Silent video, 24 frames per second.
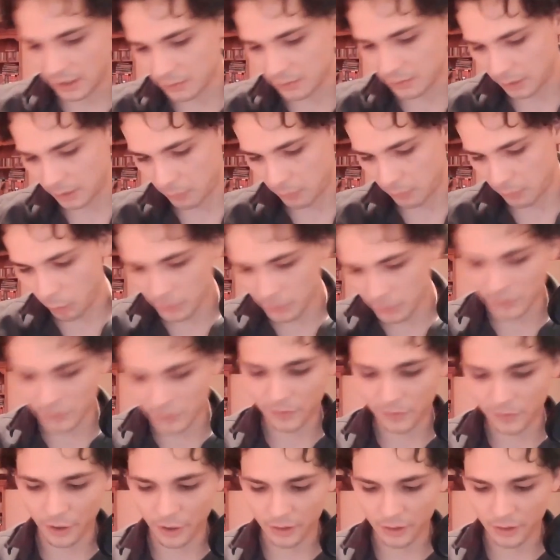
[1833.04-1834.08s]
like, what were your
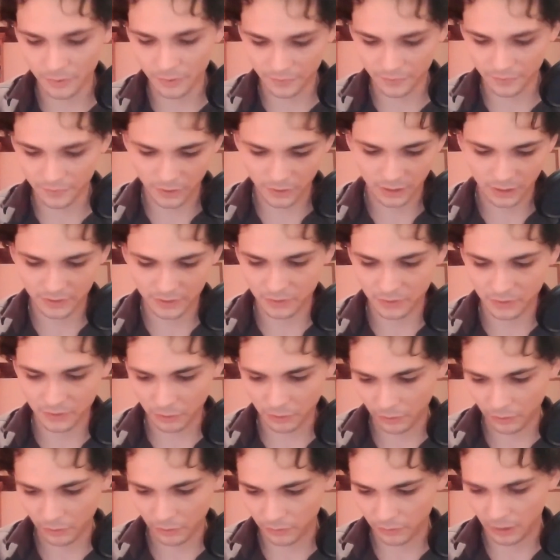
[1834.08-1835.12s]
first
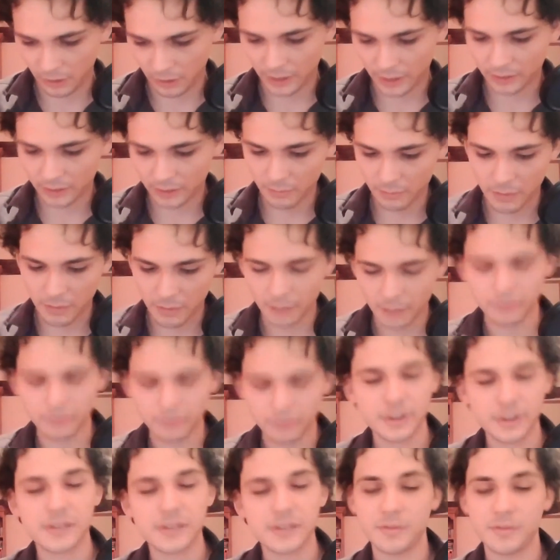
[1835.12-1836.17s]
sort of like
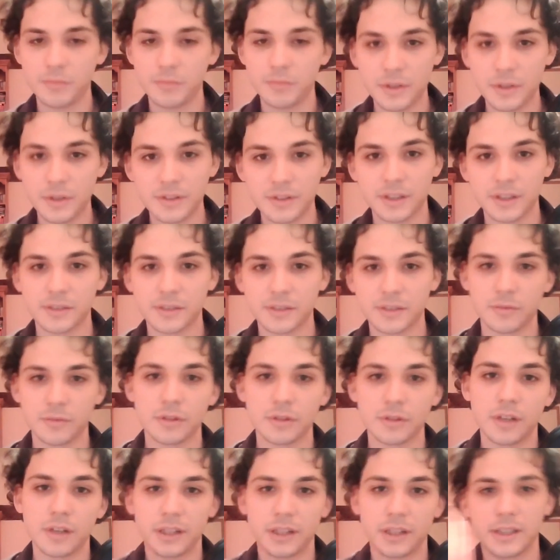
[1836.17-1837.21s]
memories of music as well?
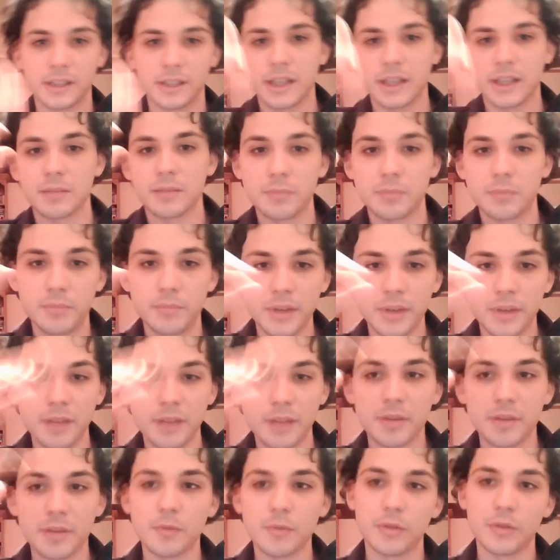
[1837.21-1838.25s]
Like getting a
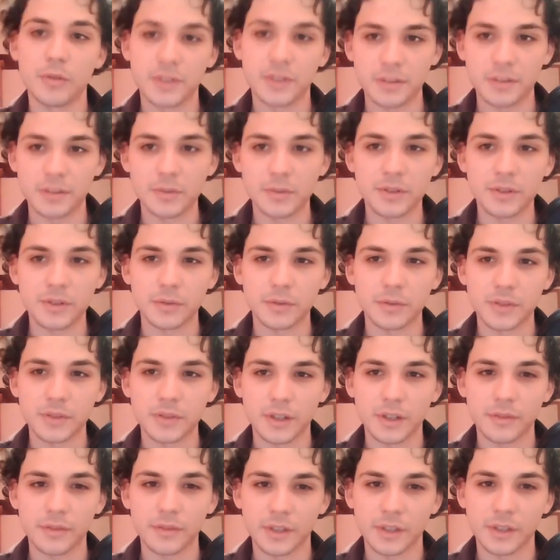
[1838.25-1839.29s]
bit more into the musical side
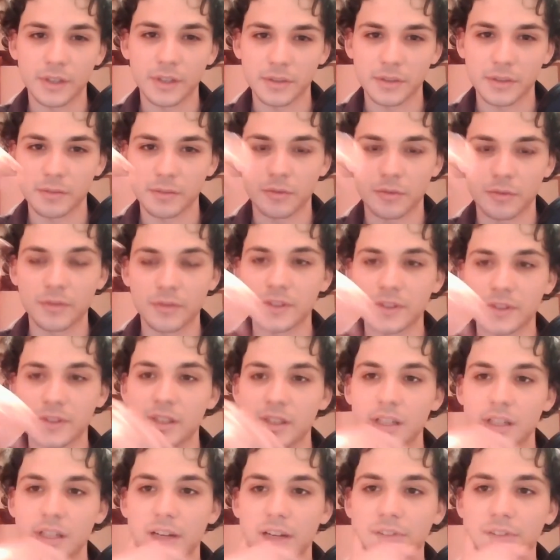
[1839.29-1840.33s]
of things, because we're
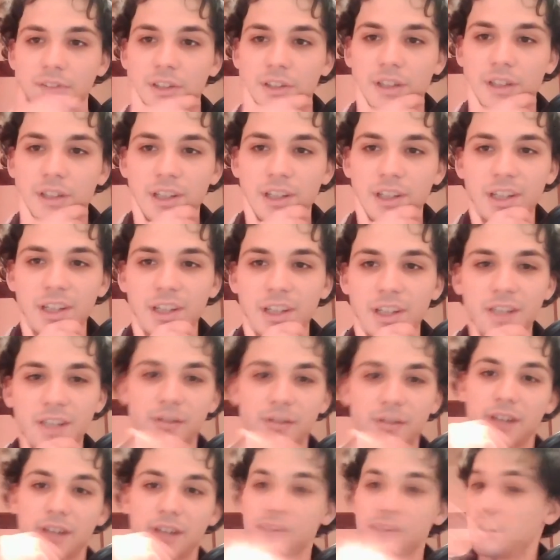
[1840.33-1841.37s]
gonna
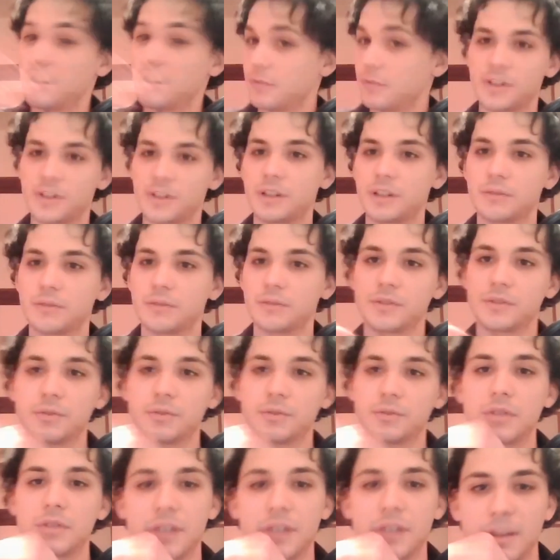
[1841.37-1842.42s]
have to come full circle and
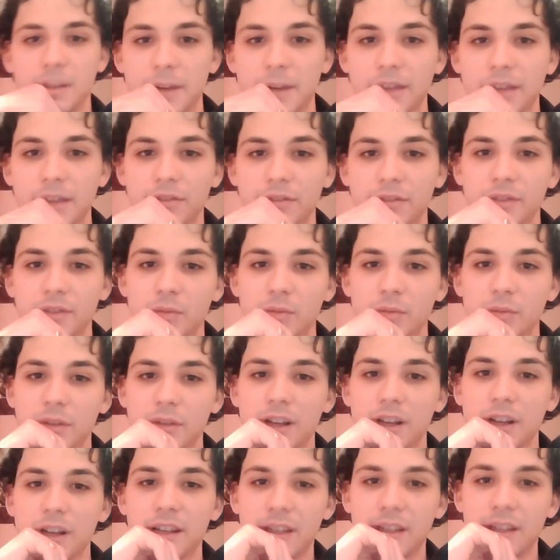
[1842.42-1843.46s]
talk about everything. But
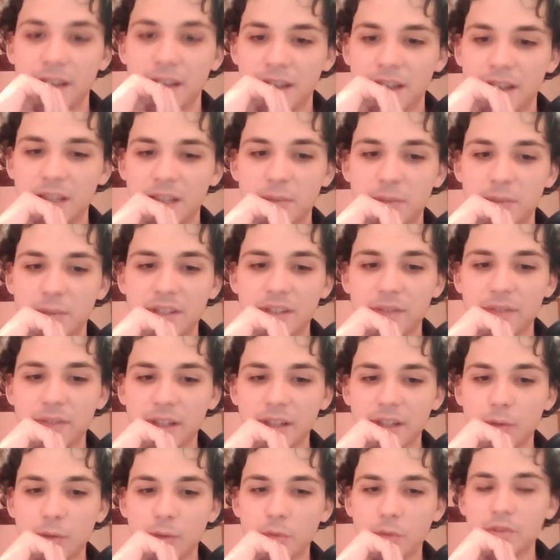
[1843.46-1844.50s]
like specifically,
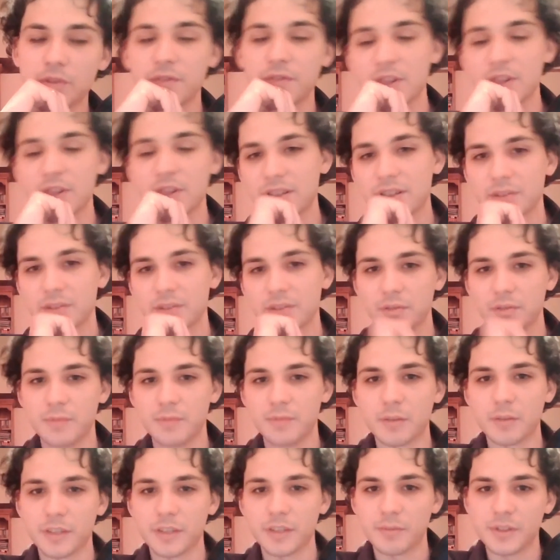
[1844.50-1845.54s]
what was your first sort of
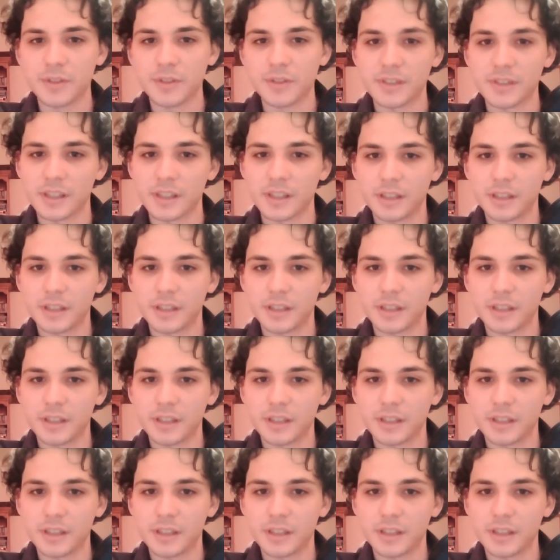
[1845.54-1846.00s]
memory of music?